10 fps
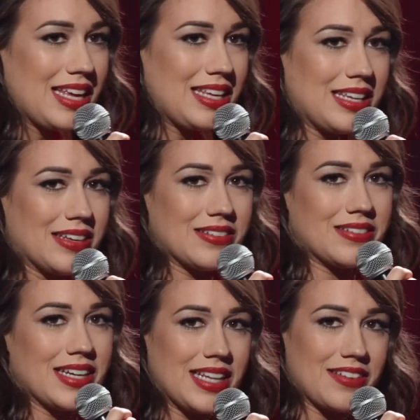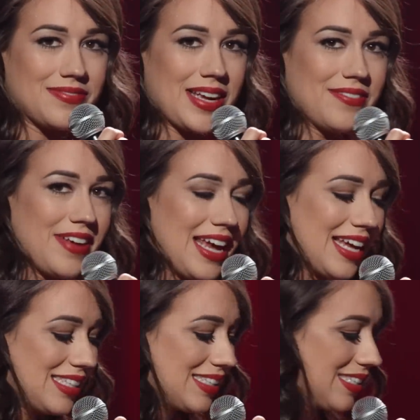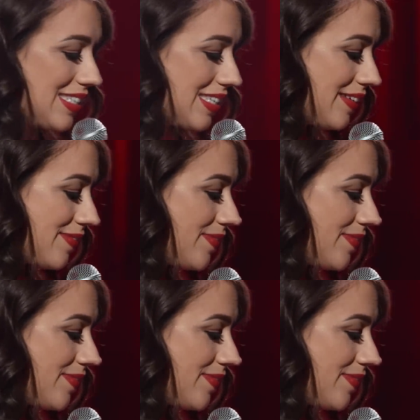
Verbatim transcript: thank you. I love my fans.